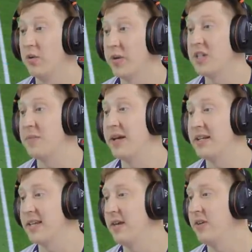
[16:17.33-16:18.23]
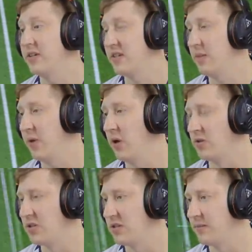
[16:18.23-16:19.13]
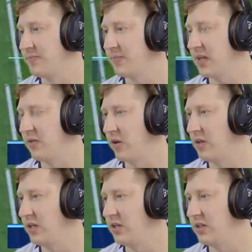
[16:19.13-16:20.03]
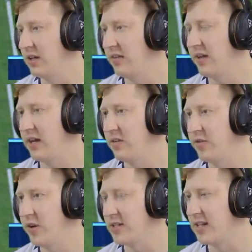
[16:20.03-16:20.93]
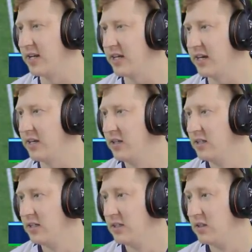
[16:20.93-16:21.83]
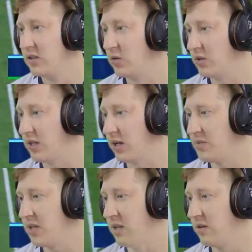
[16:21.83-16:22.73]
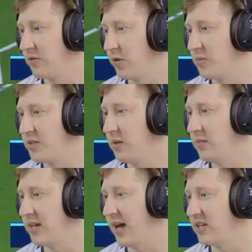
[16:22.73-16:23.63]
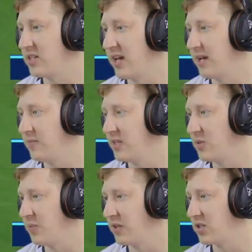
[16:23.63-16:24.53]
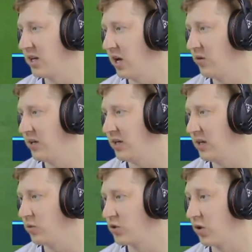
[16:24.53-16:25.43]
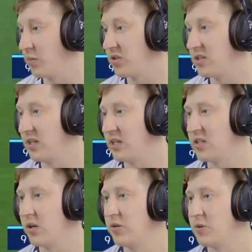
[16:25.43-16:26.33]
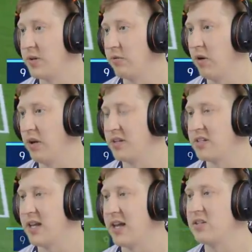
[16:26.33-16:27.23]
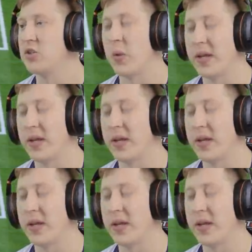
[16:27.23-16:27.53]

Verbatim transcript: Lloris made a save at his near post. If only he could have done that in the first leg, eh? Corner comes in from deep, catch that, he's punched it only, it will drop to Tolisso, who's put it right in the stands.